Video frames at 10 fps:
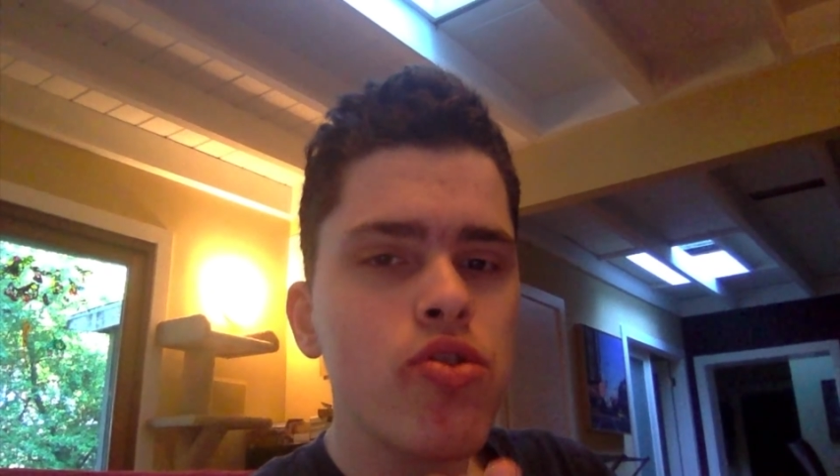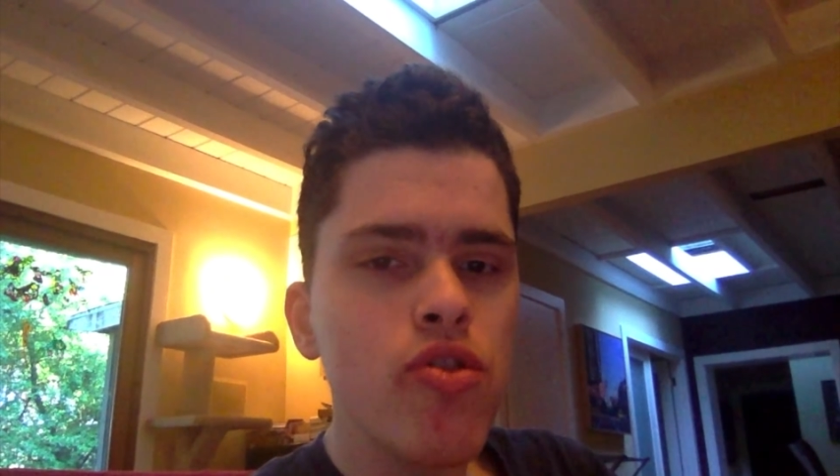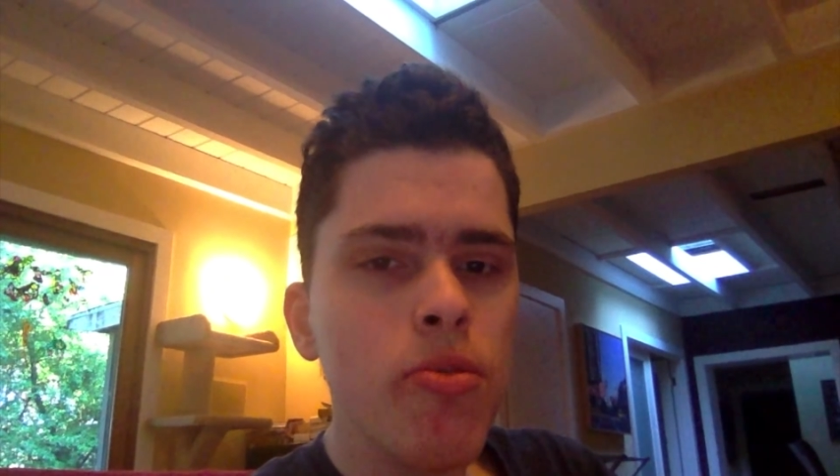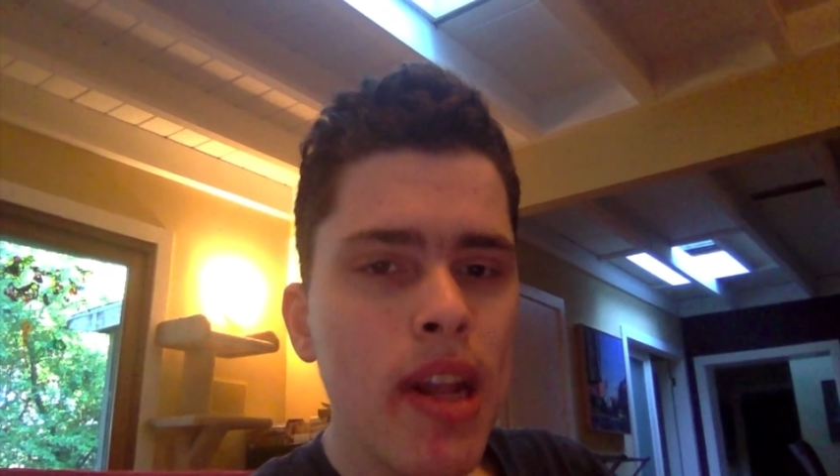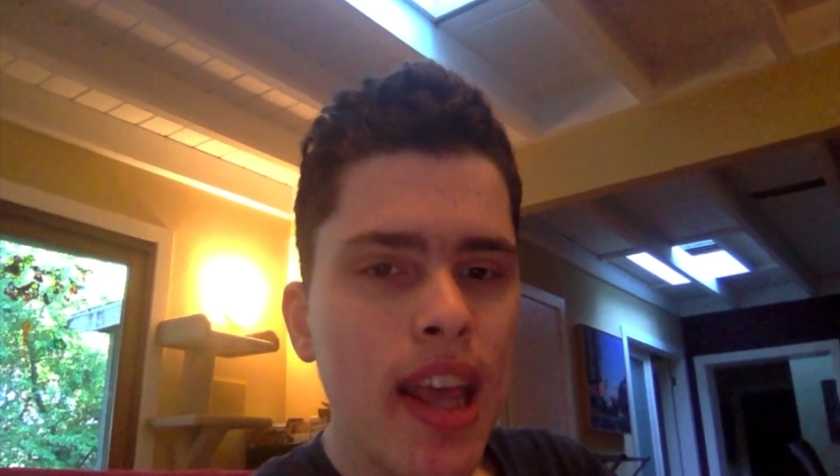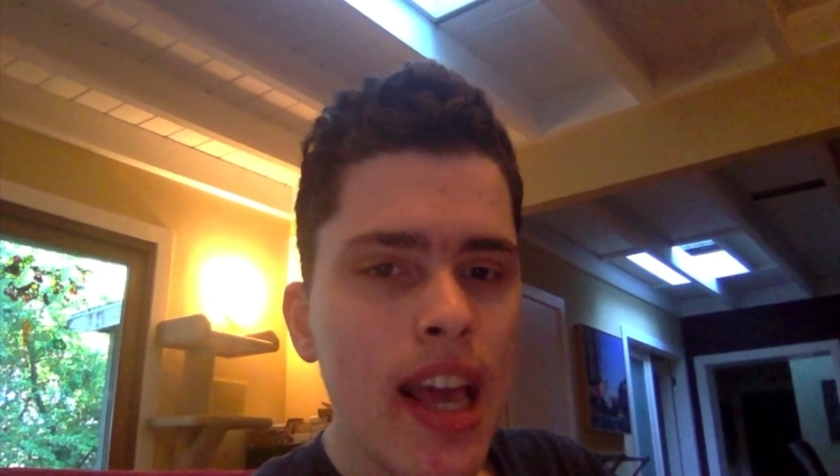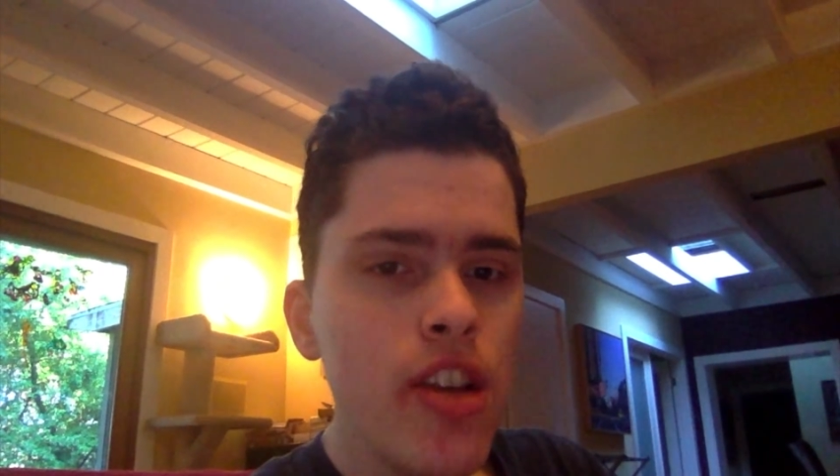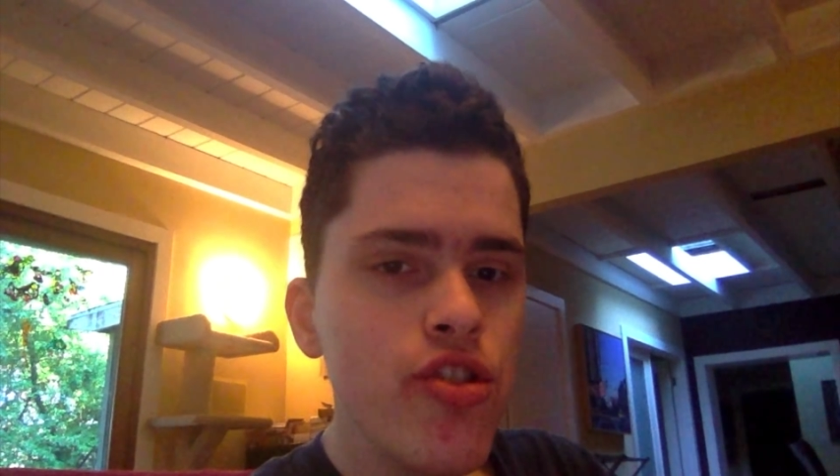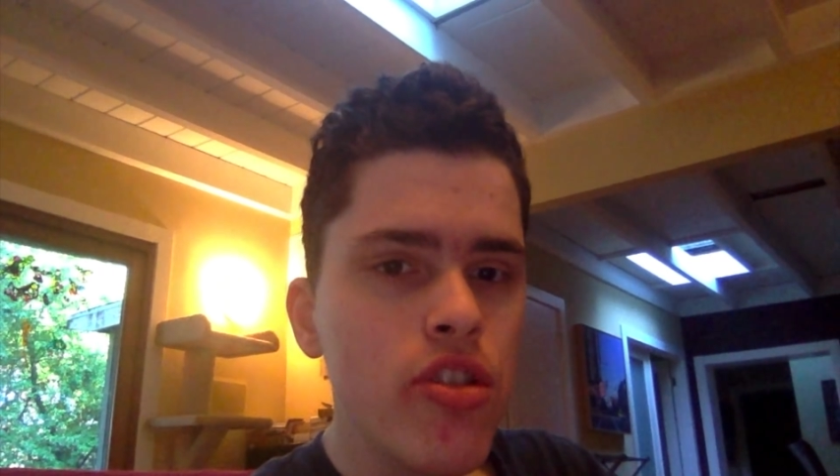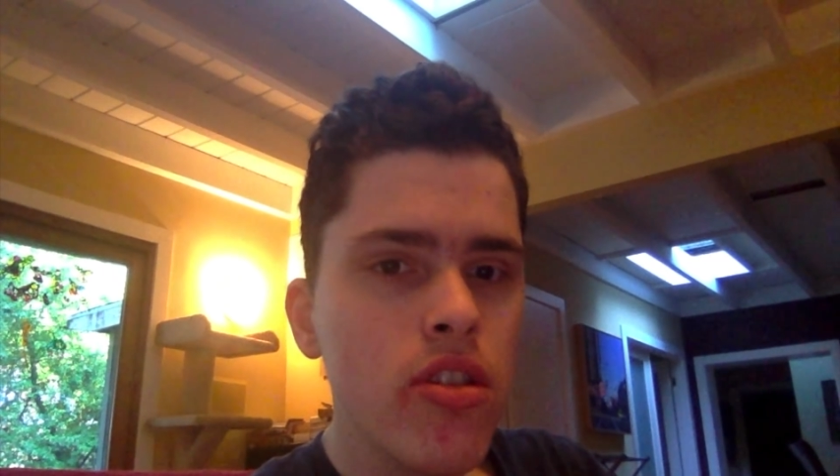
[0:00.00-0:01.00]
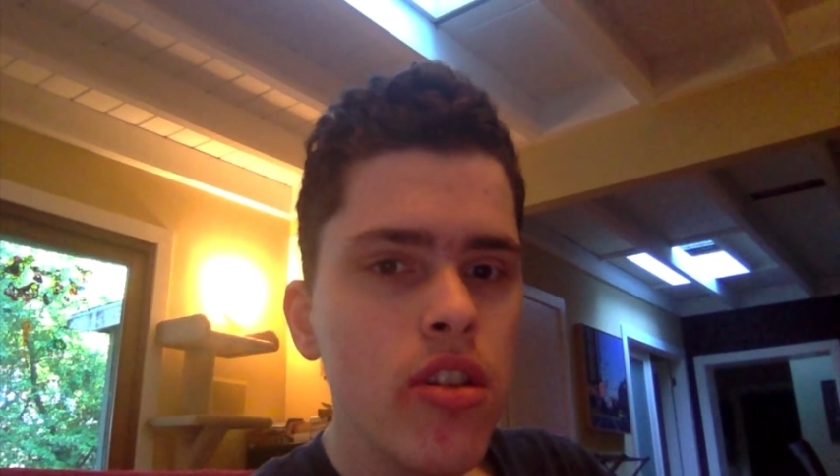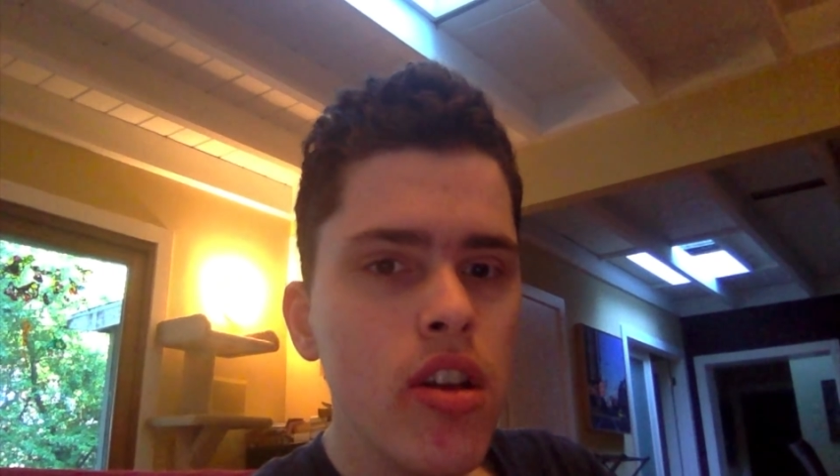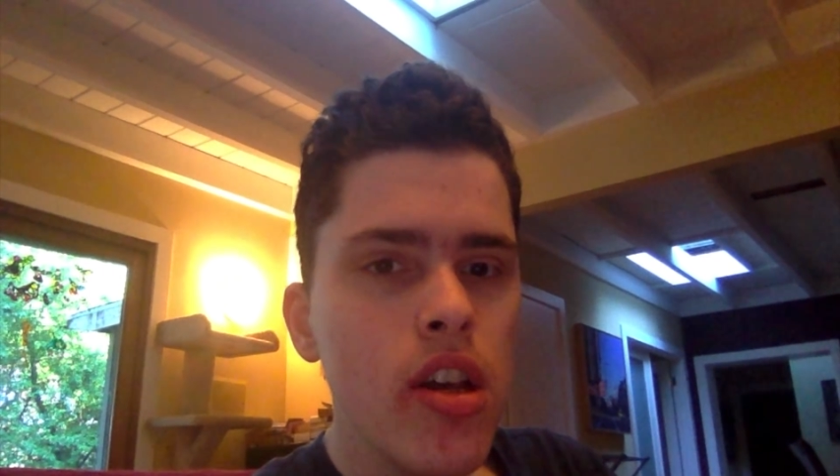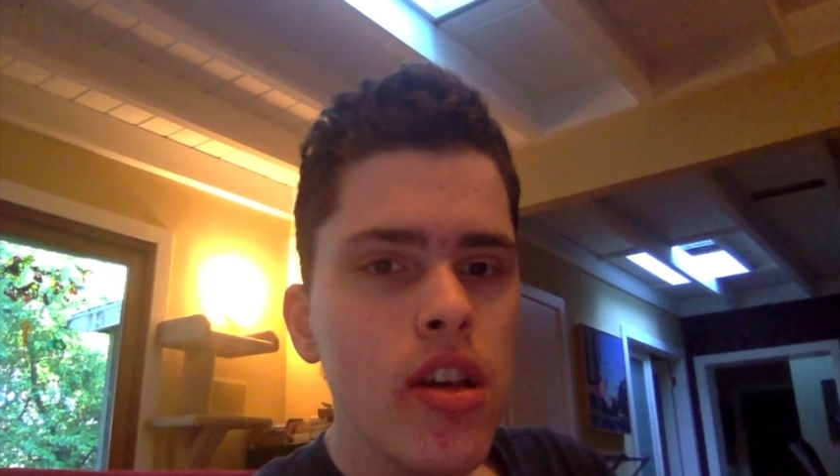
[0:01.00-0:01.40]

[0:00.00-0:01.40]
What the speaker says: due to medication.